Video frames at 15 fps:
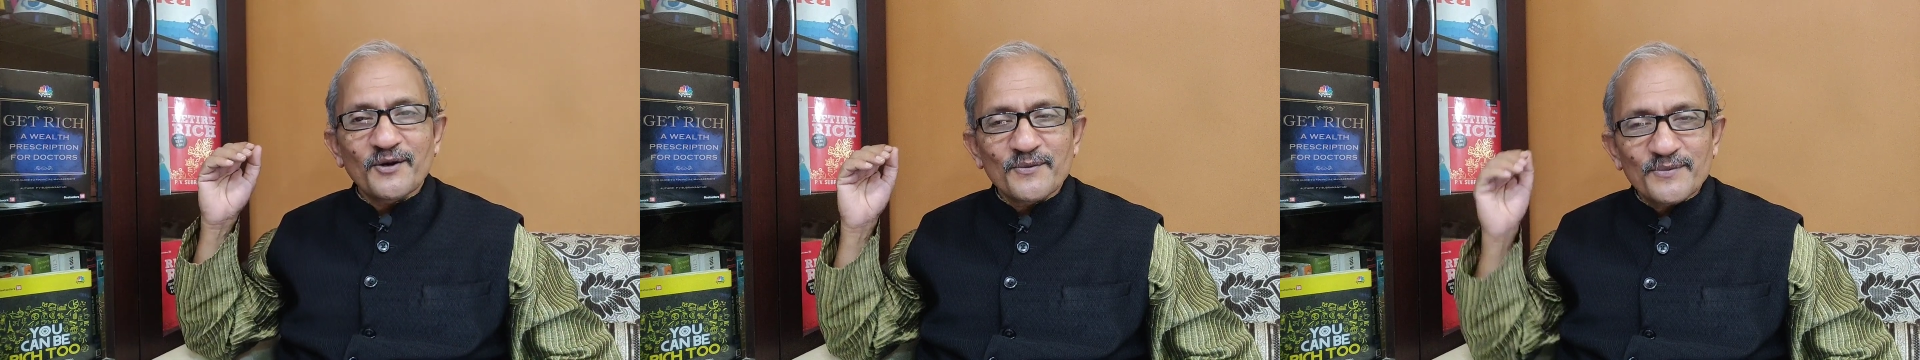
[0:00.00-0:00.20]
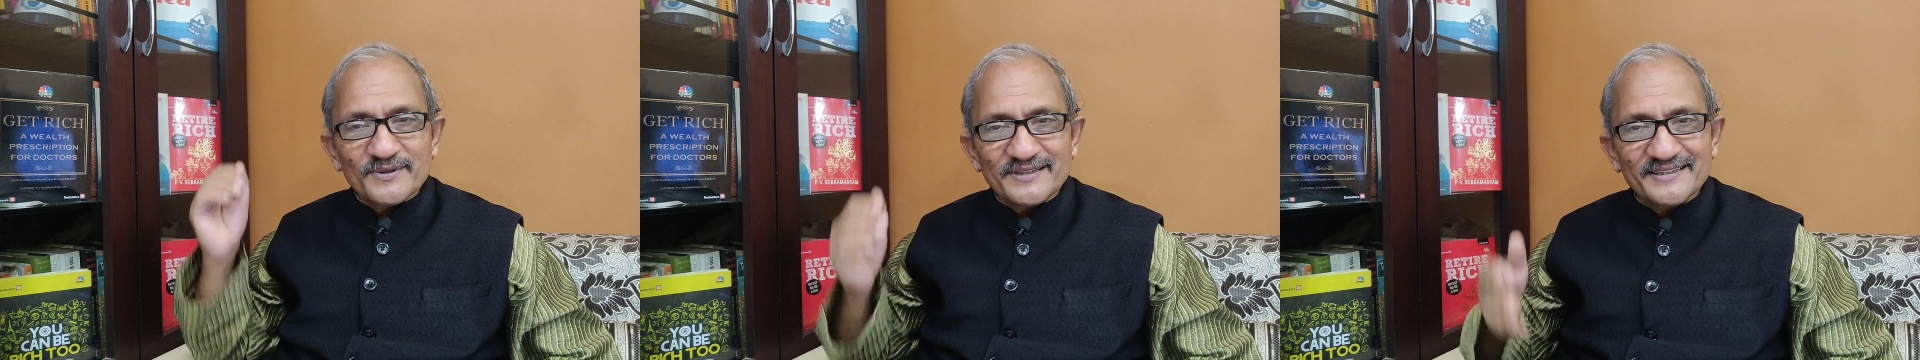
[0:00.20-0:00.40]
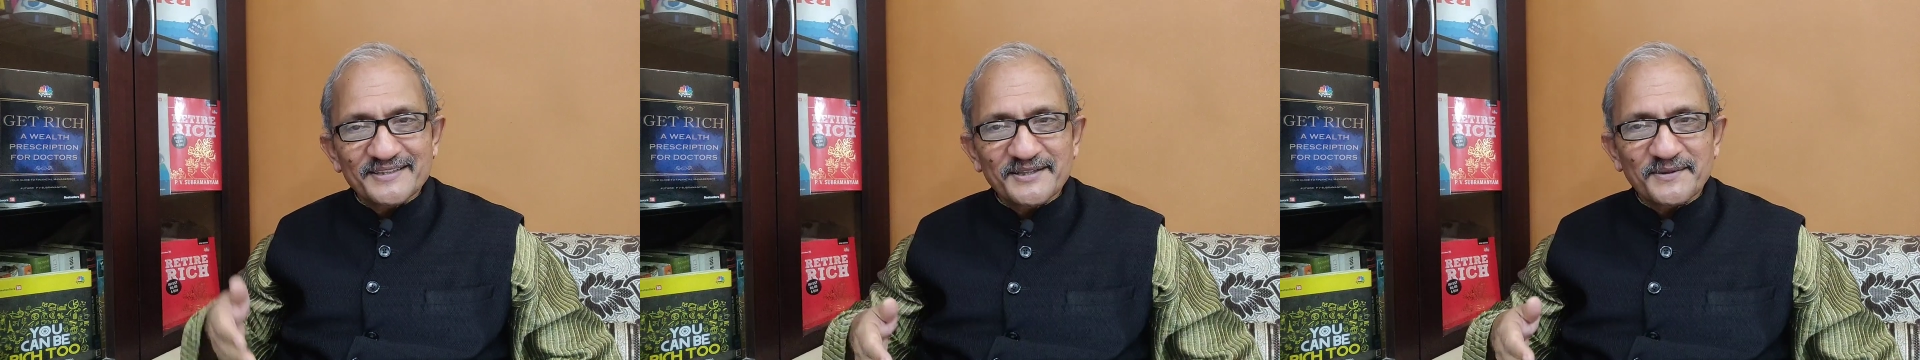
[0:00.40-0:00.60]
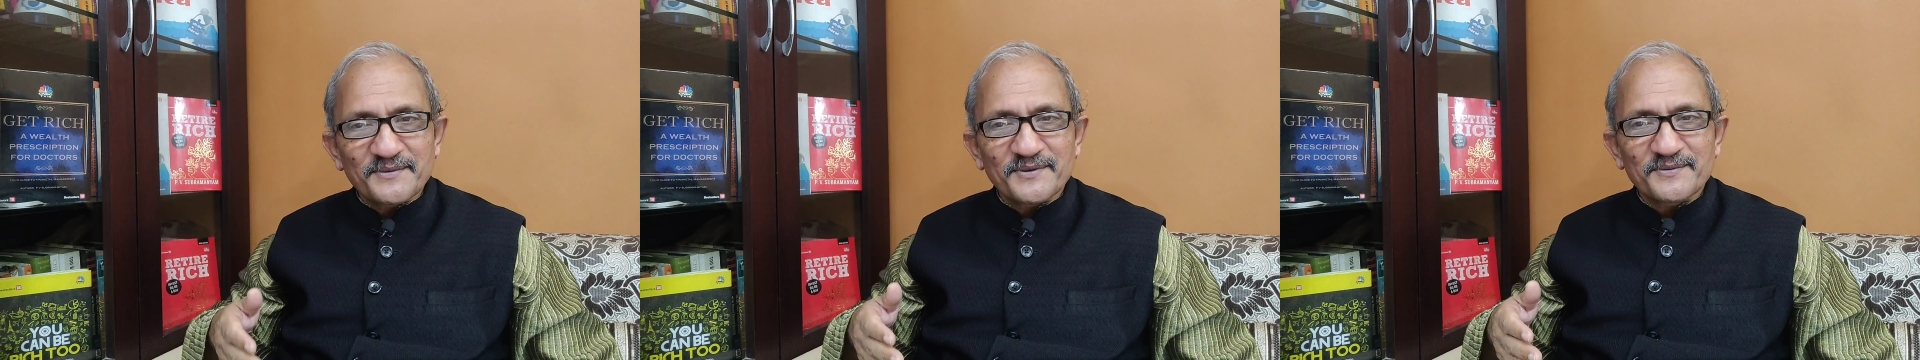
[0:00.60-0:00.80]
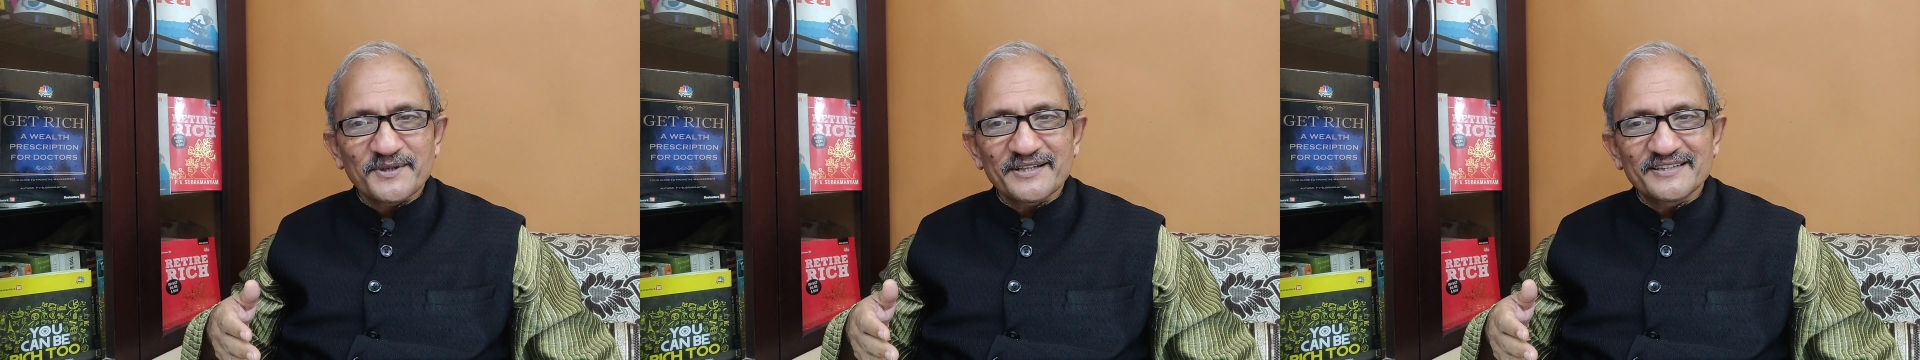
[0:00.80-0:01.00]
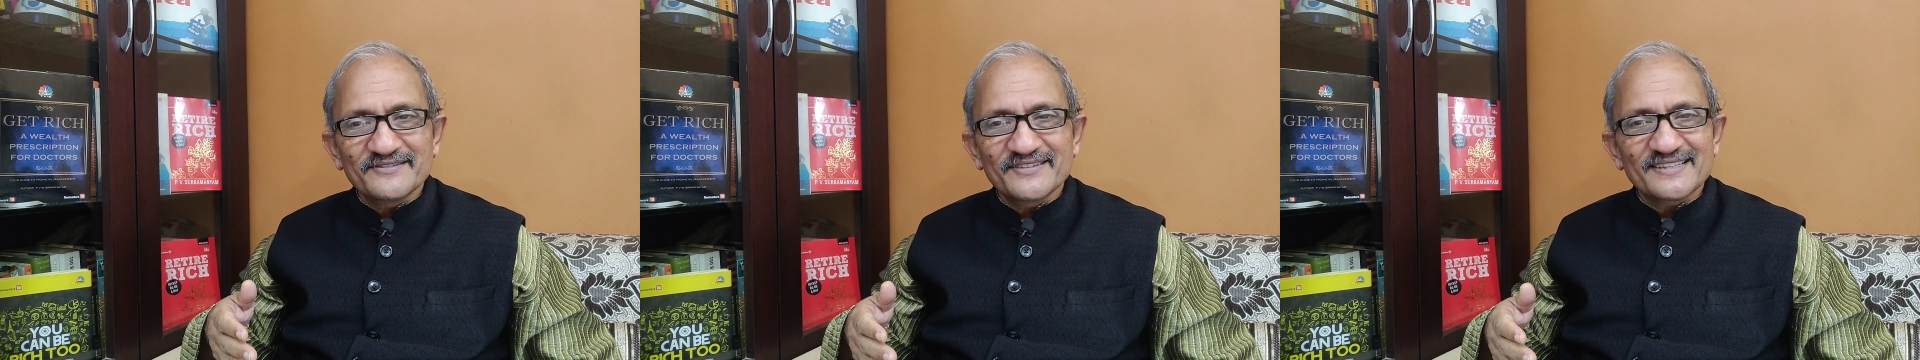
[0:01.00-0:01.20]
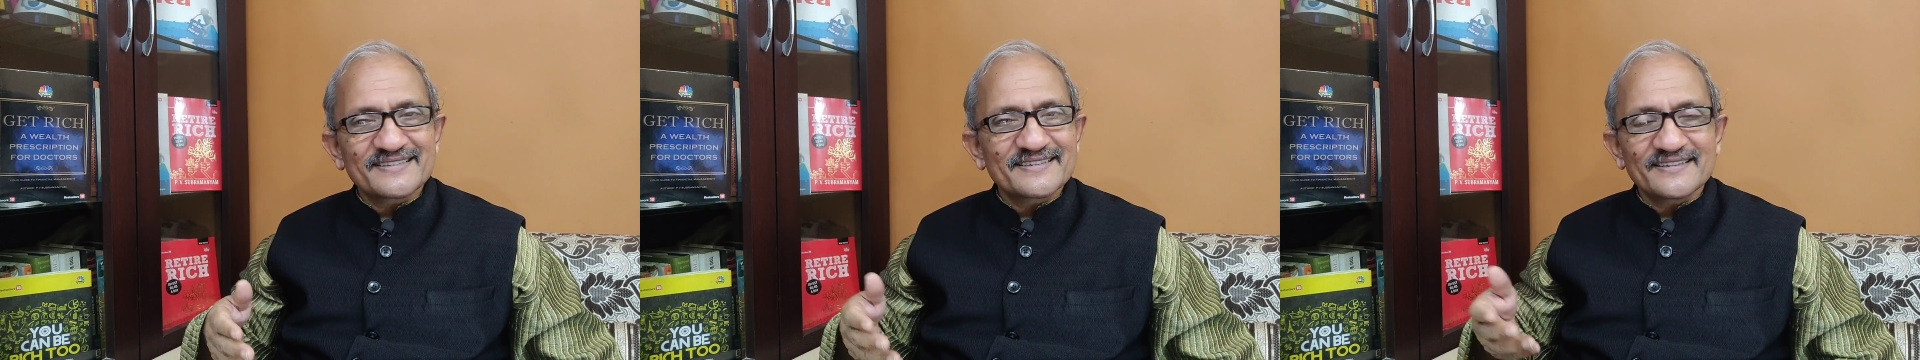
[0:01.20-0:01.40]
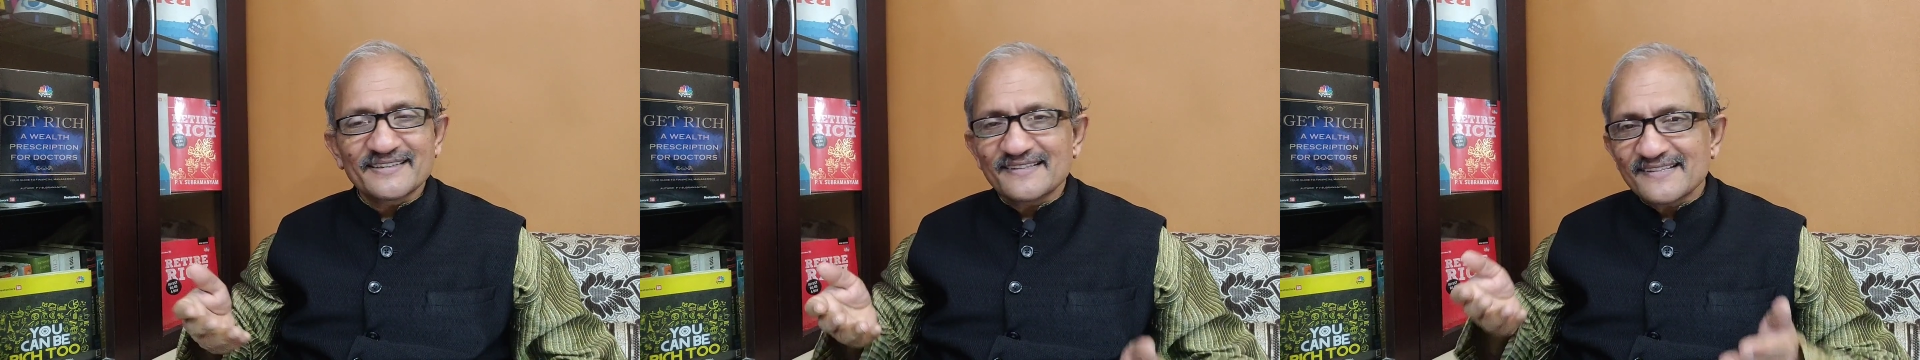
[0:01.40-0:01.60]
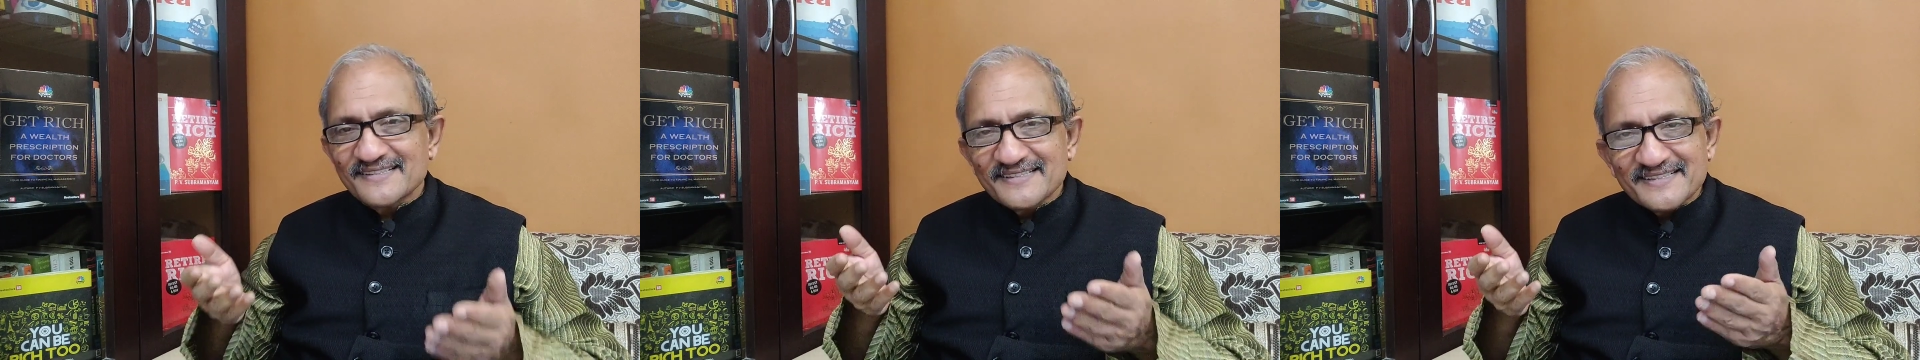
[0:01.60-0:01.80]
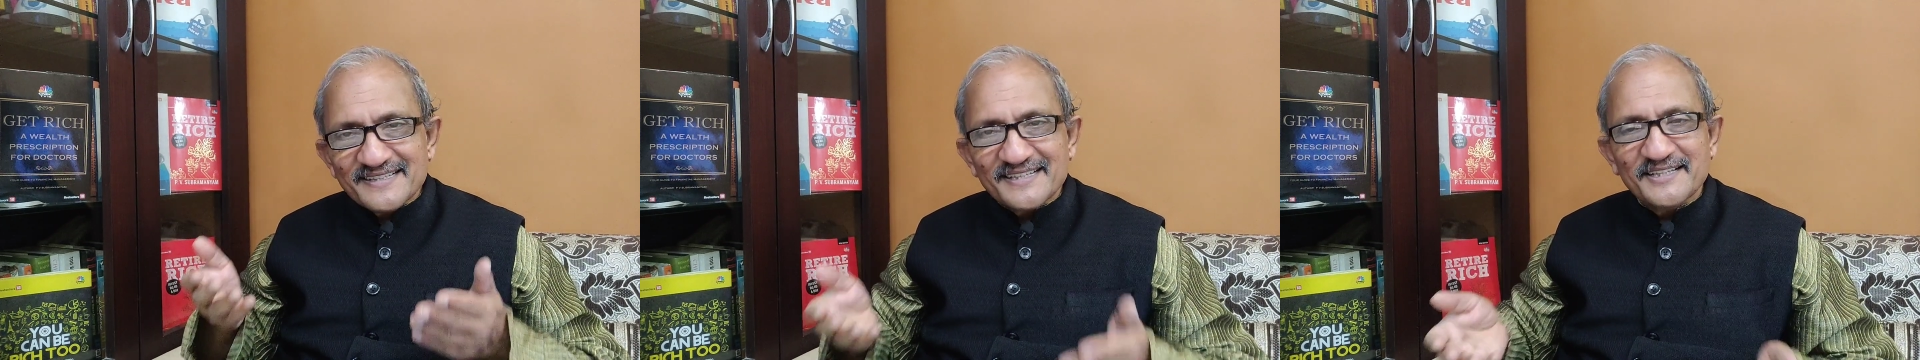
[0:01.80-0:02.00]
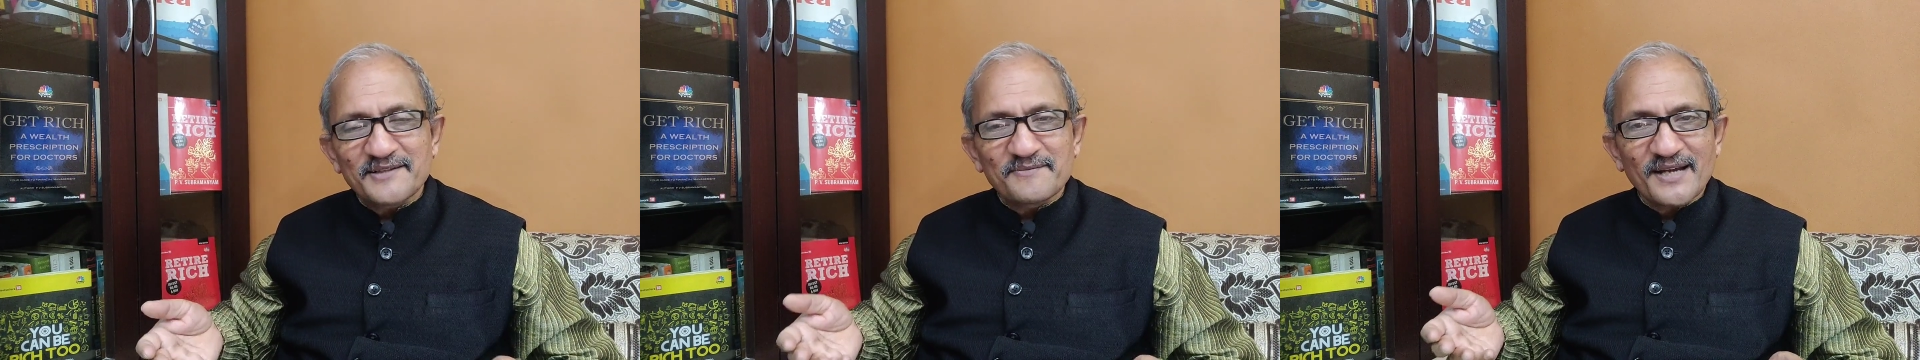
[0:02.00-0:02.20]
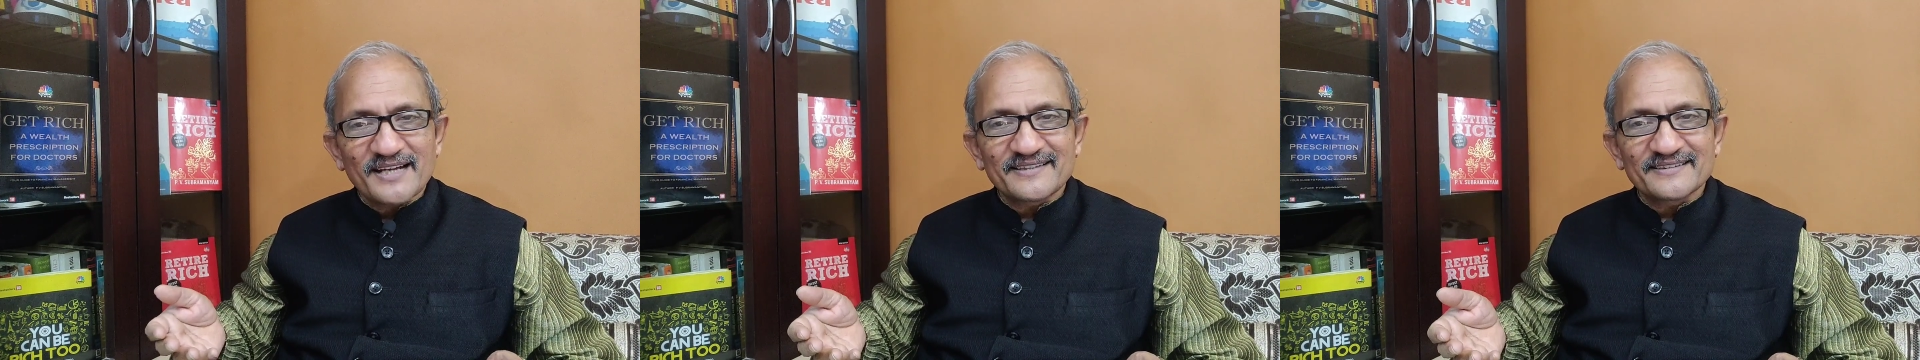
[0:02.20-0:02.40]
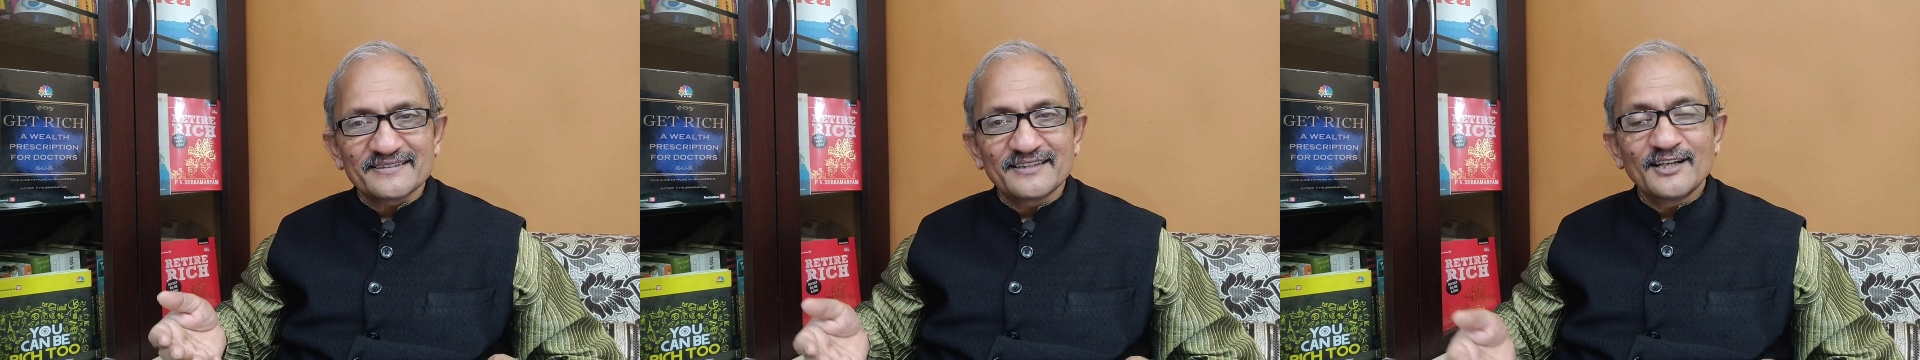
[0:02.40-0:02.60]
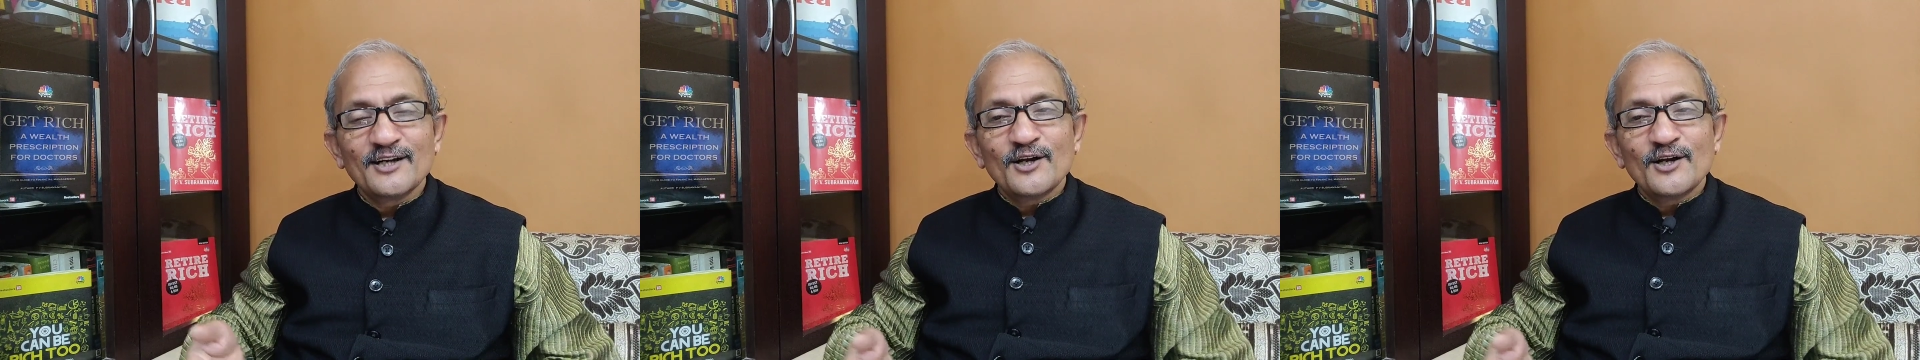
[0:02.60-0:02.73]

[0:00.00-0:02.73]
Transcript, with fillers: competitive about investing it doesn't really matter